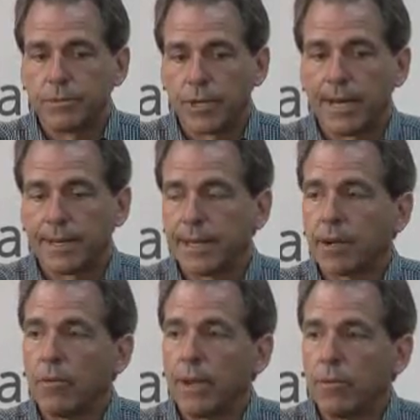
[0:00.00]
try to
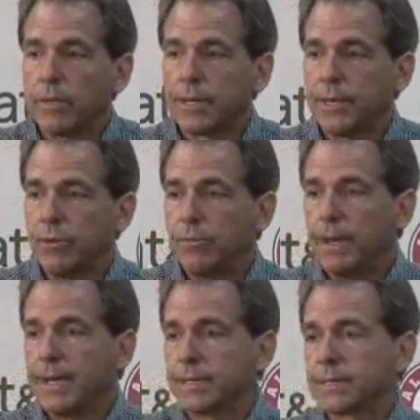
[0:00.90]
take away what they do
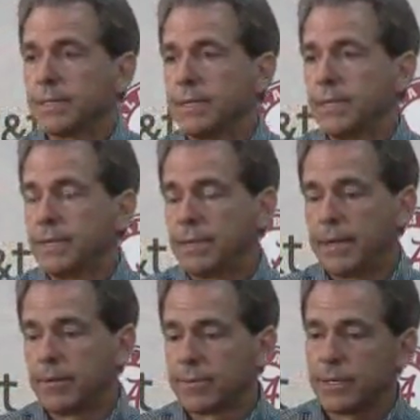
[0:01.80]
best.
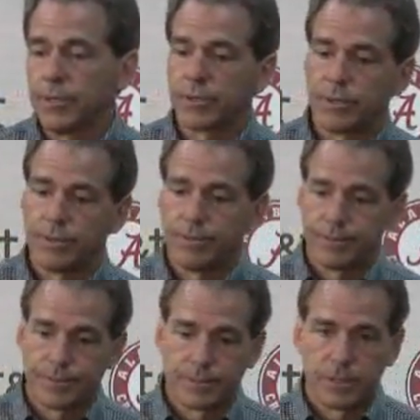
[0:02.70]
Now, I don't think you can,
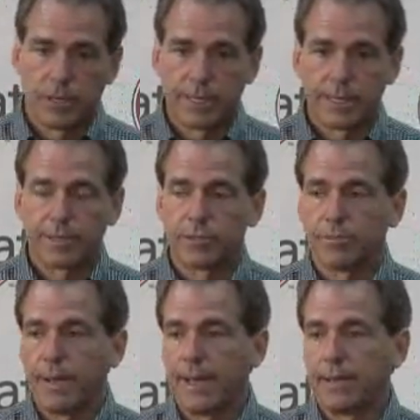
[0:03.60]
you know, I think there's a
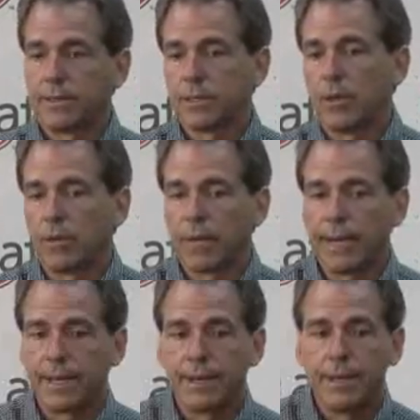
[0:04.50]
balance in all
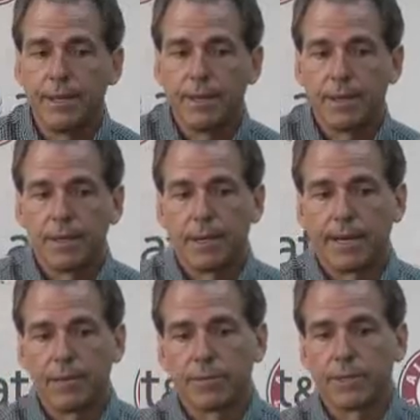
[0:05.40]
that.
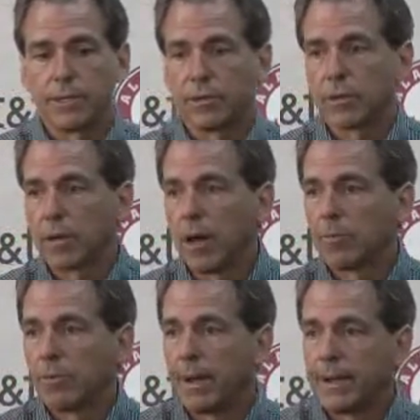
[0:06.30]
I don't think you can
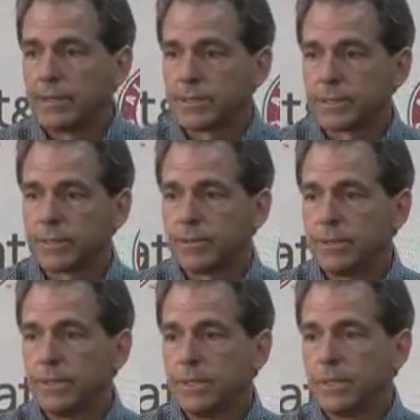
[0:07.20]
compromise
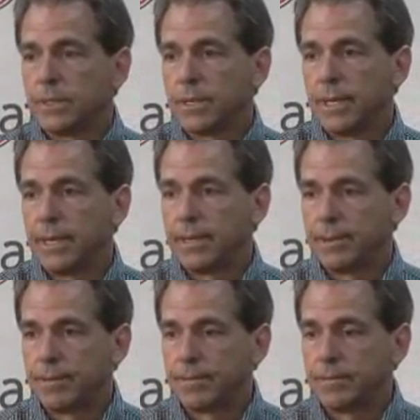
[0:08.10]
and